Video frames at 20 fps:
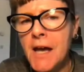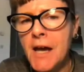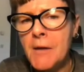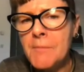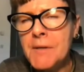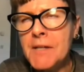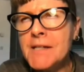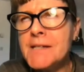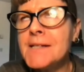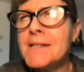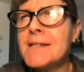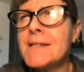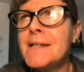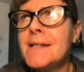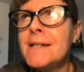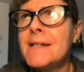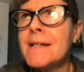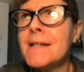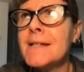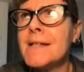I mean, I
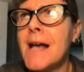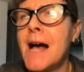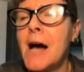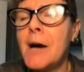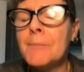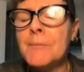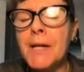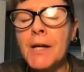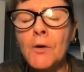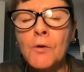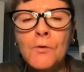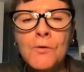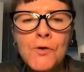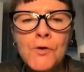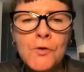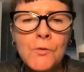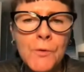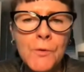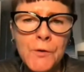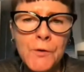see this happening
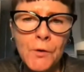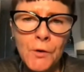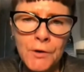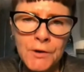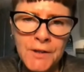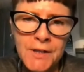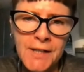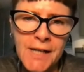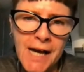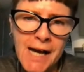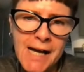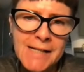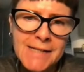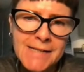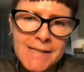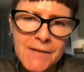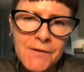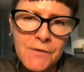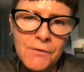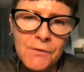also with the Oil and
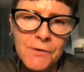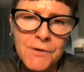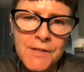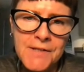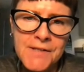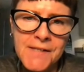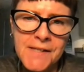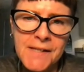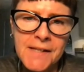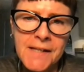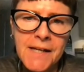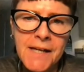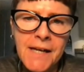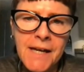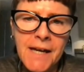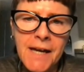Gas Authority.